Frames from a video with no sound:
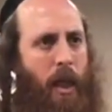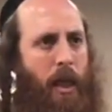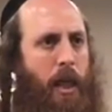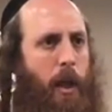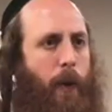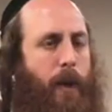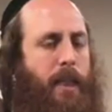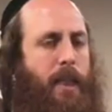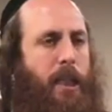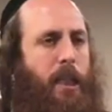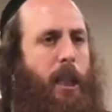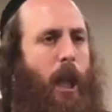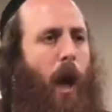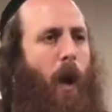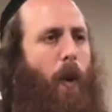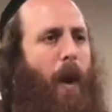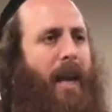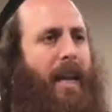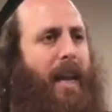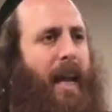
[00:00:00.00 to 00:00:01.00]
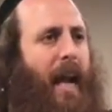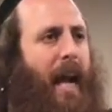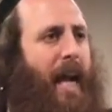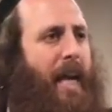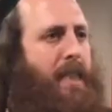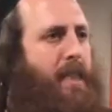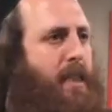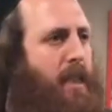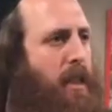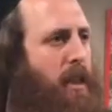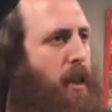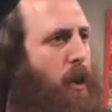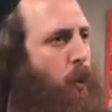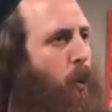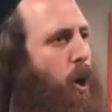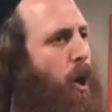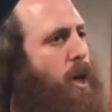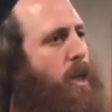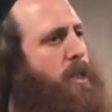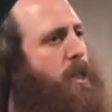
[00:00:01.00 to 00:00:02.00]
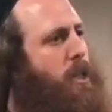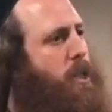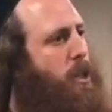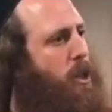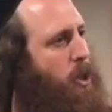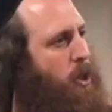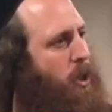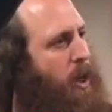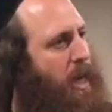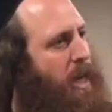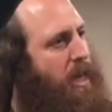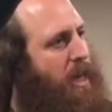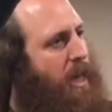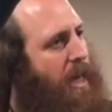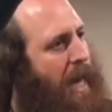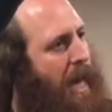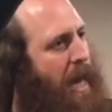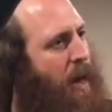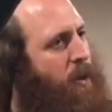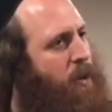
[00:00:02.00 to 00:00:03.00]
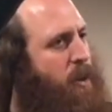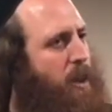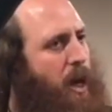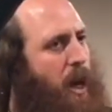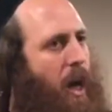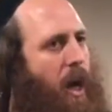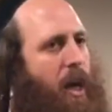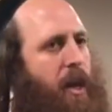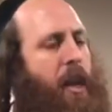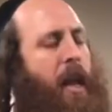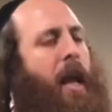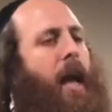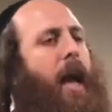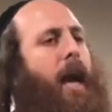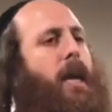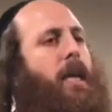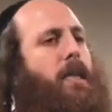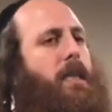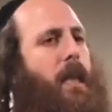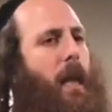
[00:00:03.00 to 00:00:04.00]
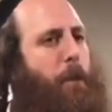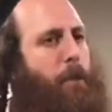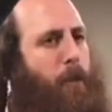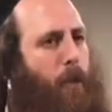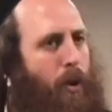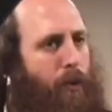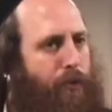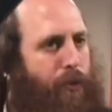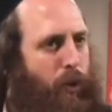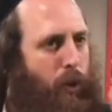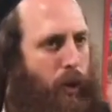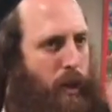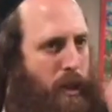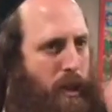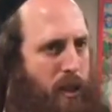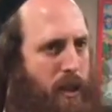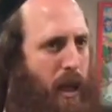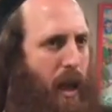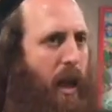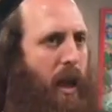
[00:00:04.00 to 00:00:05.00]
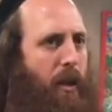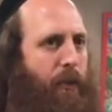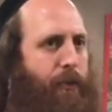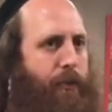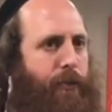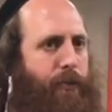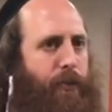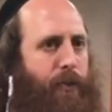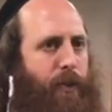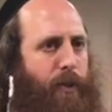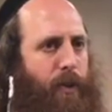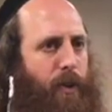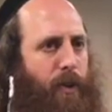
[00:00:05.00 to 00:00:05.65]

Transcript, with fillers: There is no one else in the world that you can count on except of yourself.